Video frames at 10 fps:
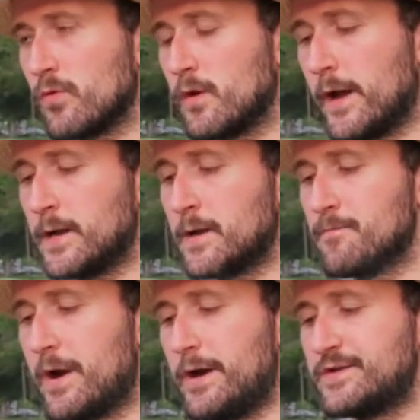can
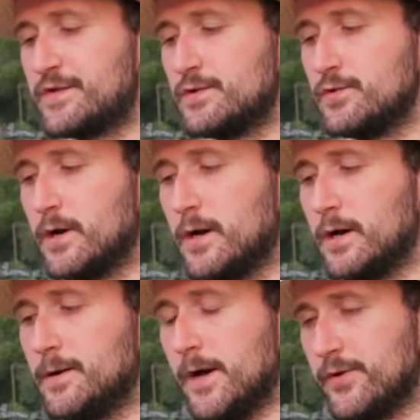compare it to
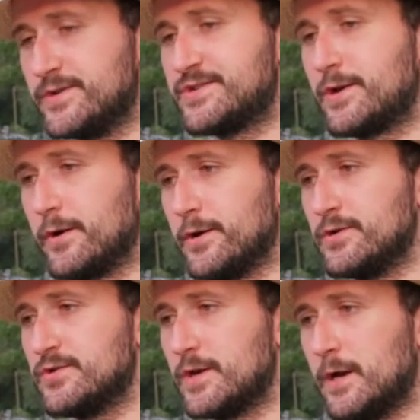other
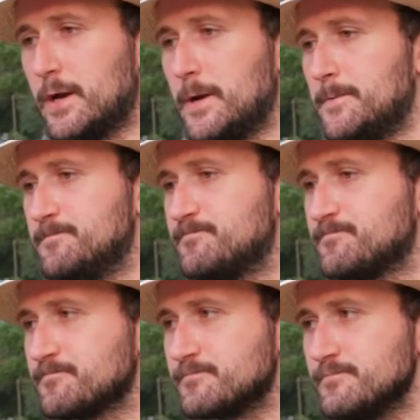Oscuros.
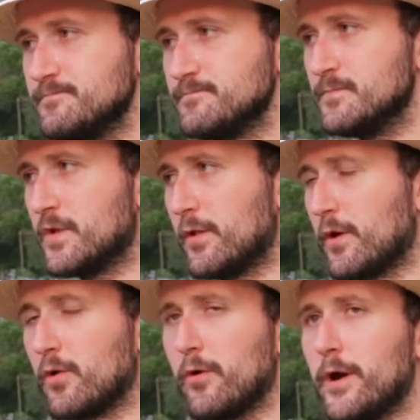The
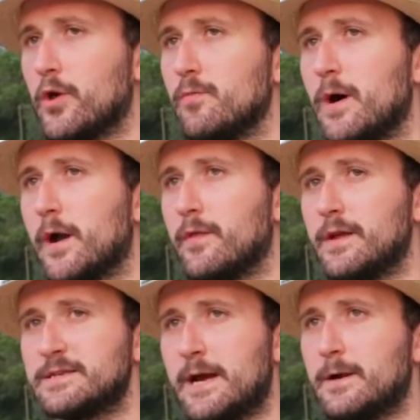Gloria Cubana, the
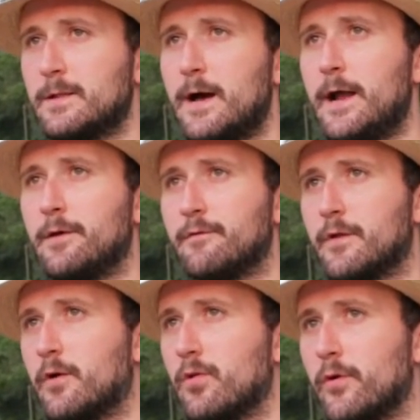entire line of
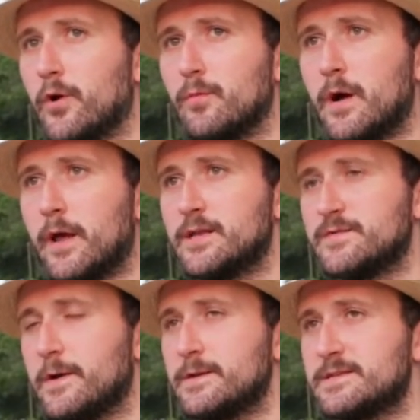Gloria Cubana has
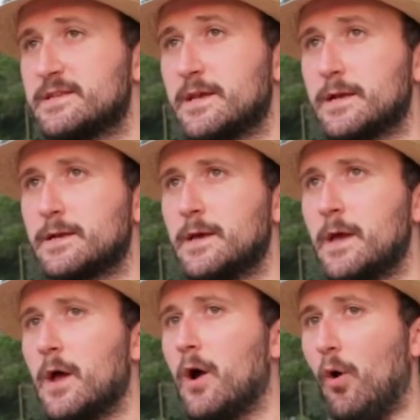a very distinct
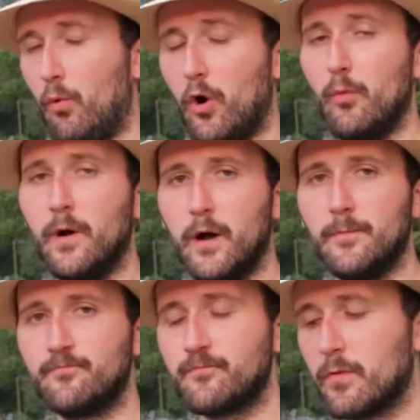aroma
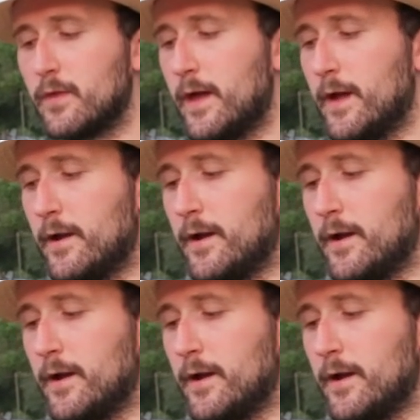that